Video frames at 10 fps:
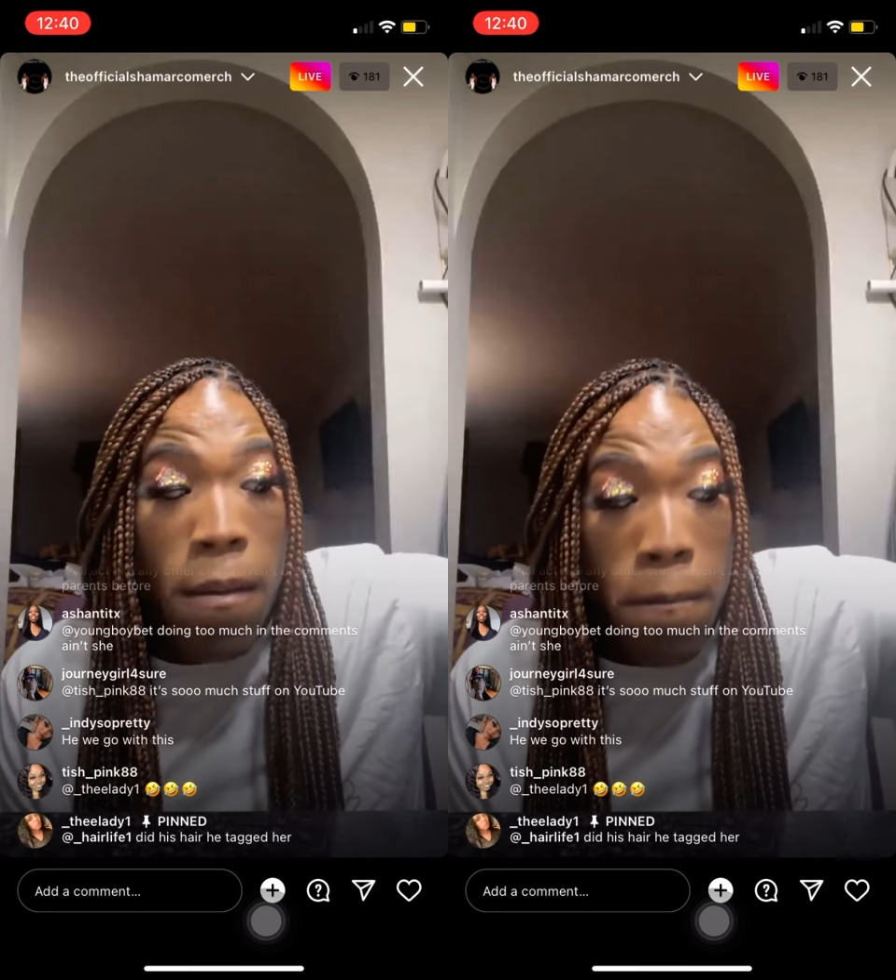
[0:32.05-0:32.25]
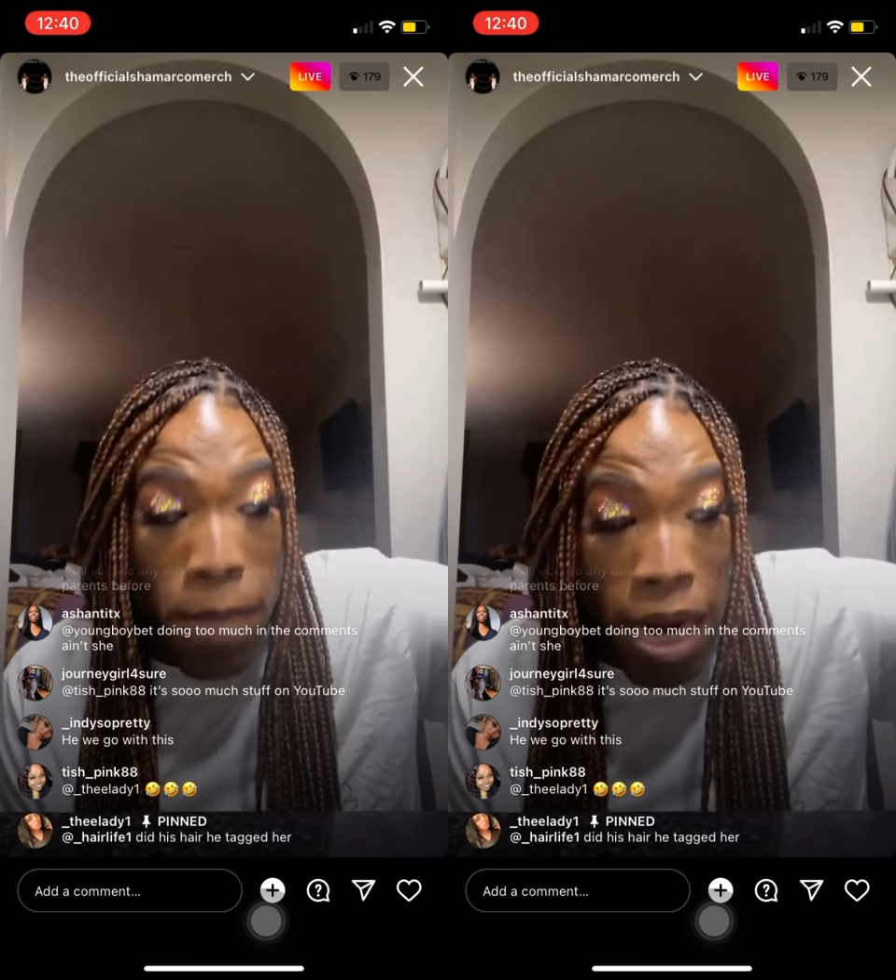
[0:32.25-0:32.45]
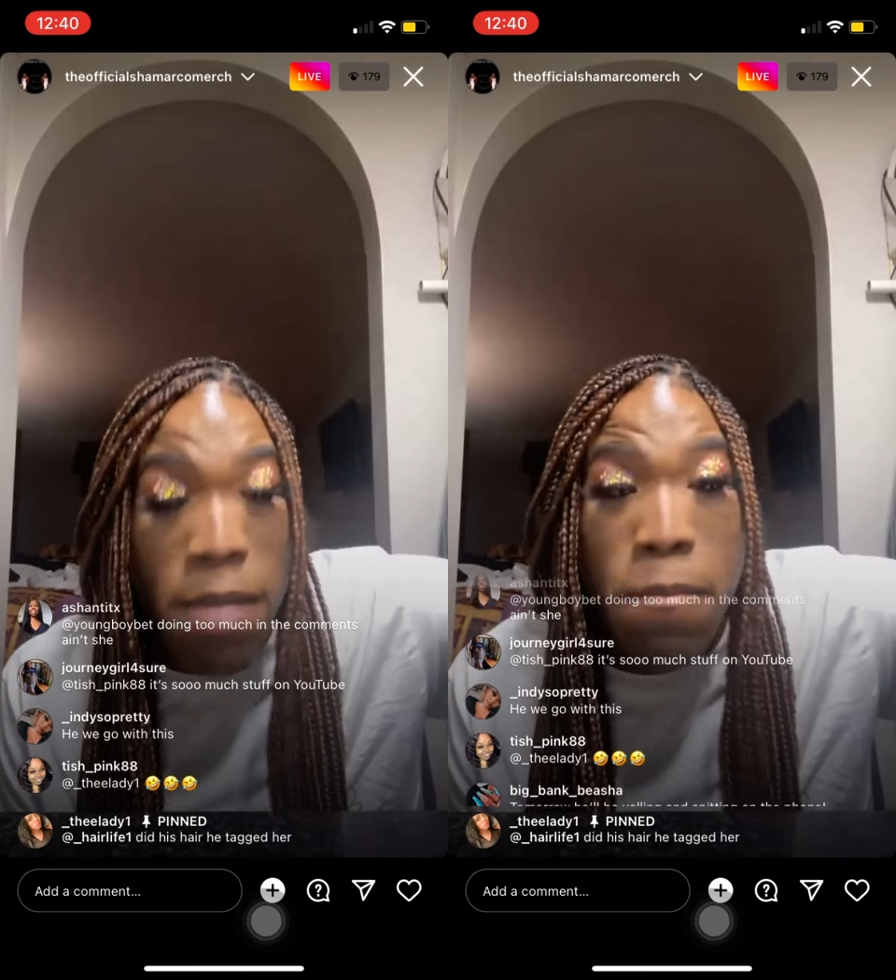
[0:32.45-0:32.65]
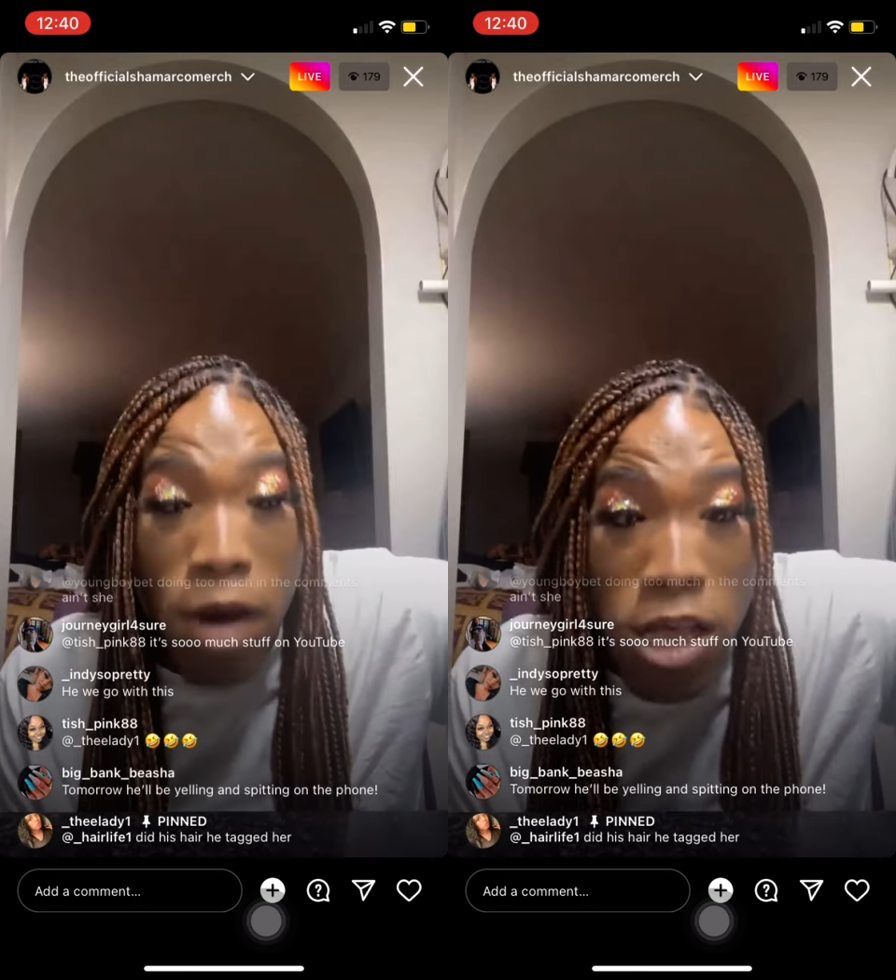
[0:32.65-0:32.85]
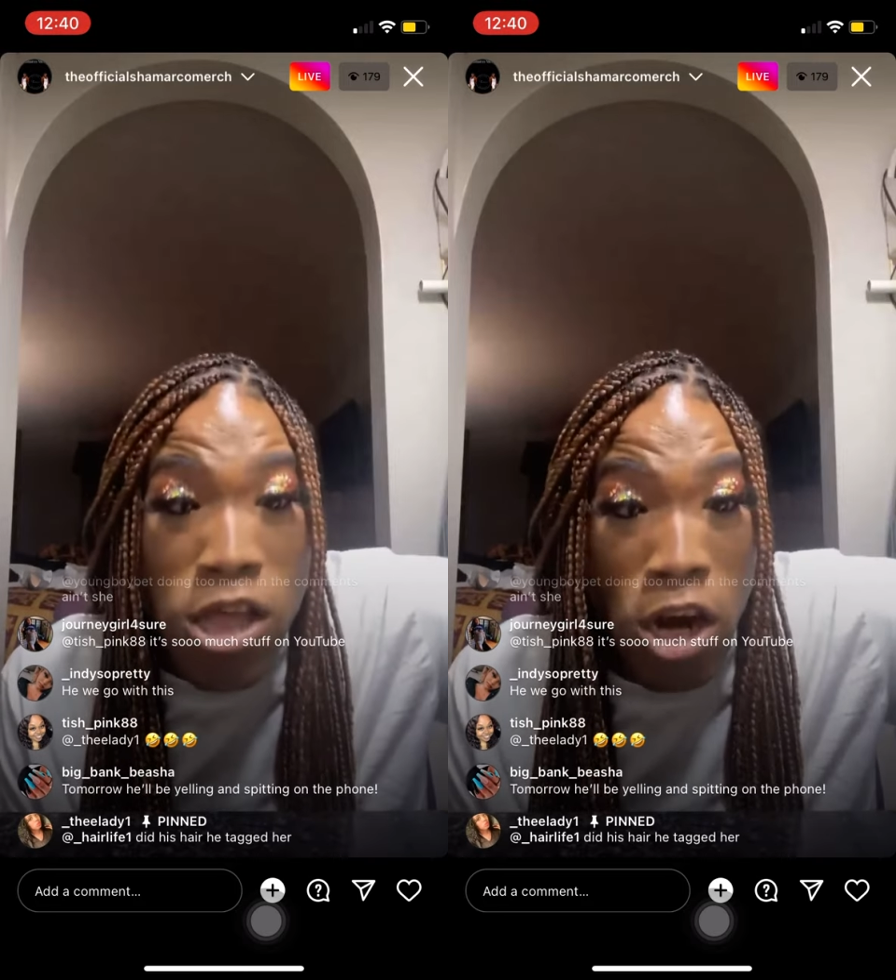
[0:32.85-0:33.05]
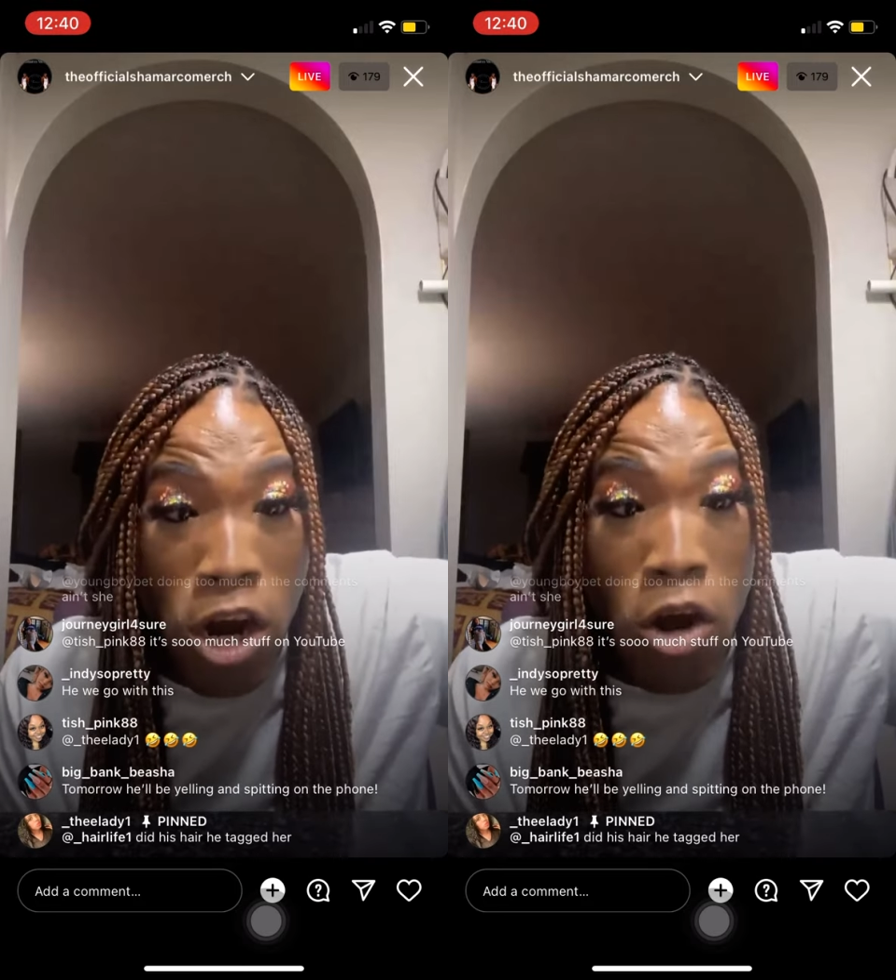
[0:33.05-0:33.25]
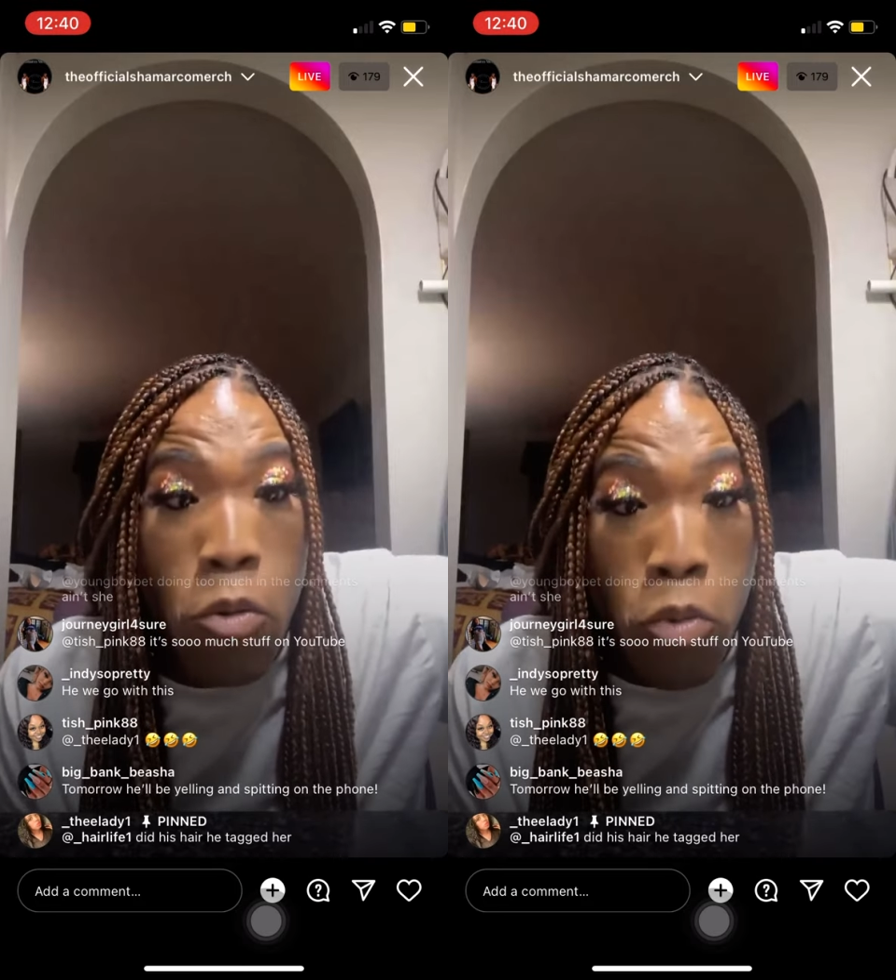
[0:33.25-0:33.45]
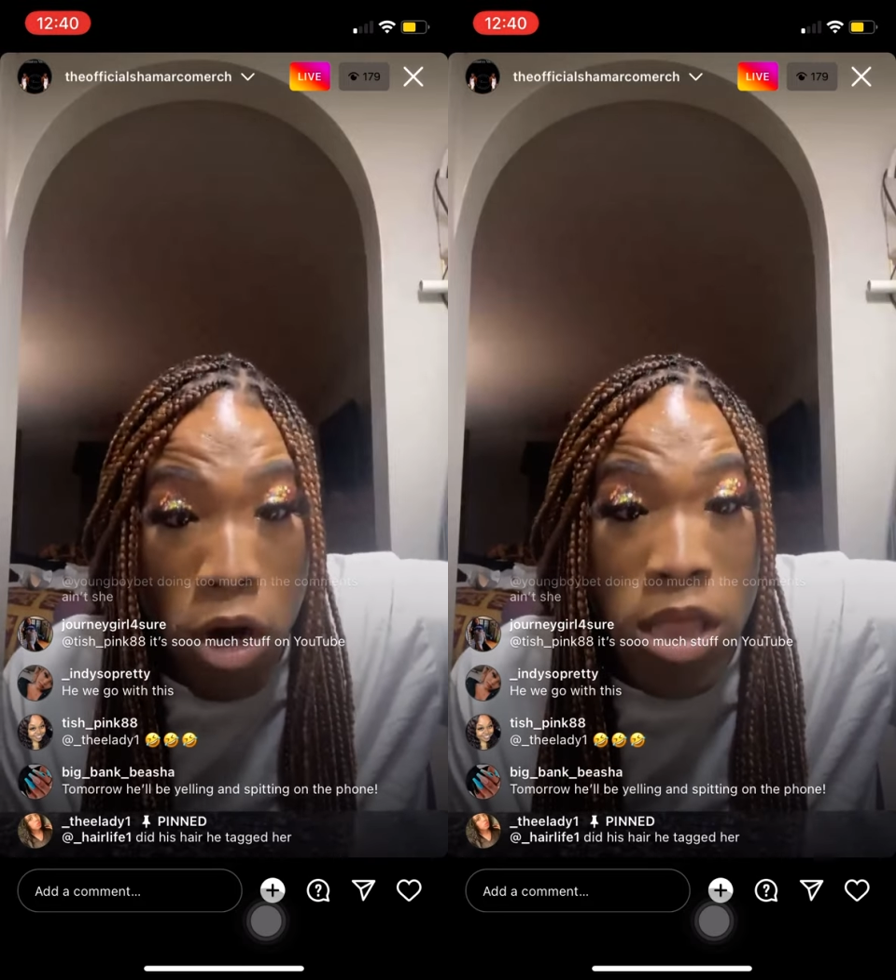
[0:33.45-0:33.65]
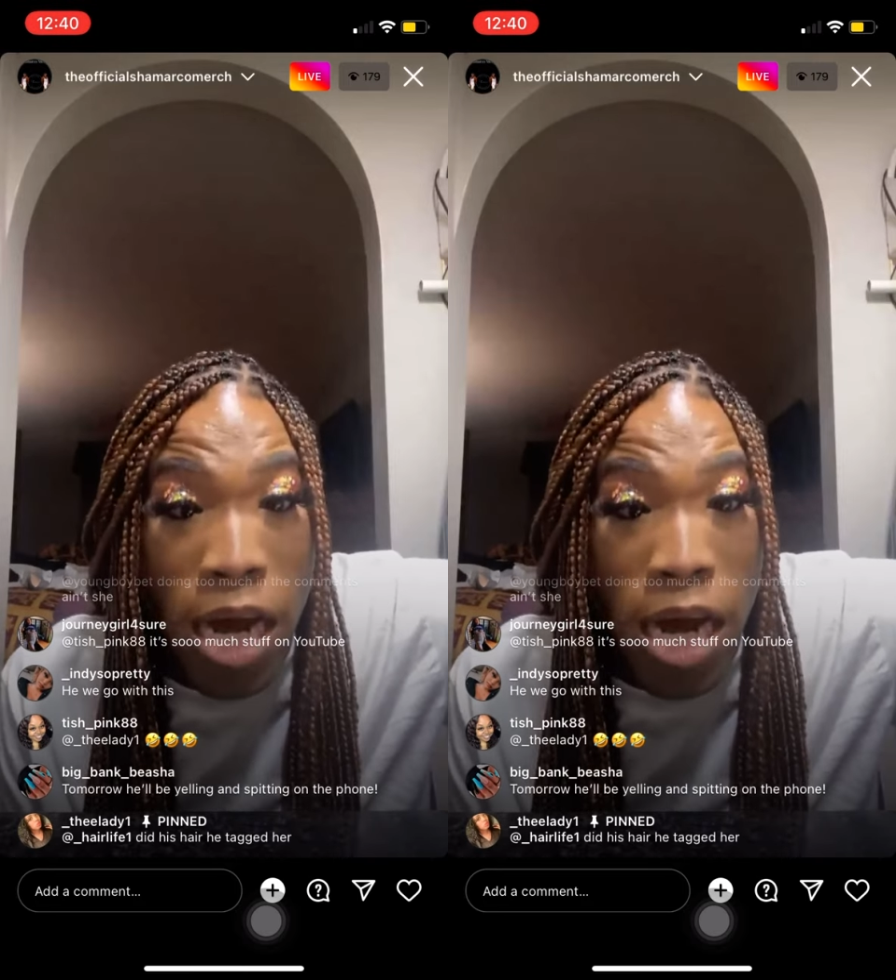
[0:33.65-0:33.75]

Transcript: My mother was